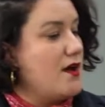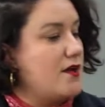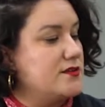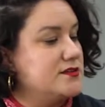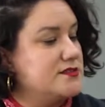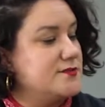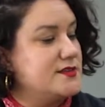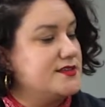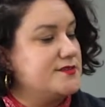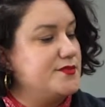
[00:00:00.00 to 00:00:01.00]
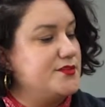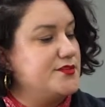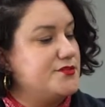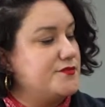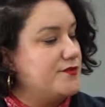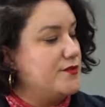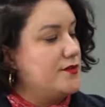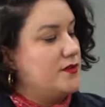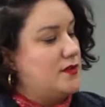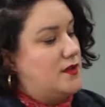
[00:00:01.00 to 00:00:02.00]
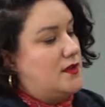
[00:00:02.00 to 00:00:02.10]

Oh, some of these beautiful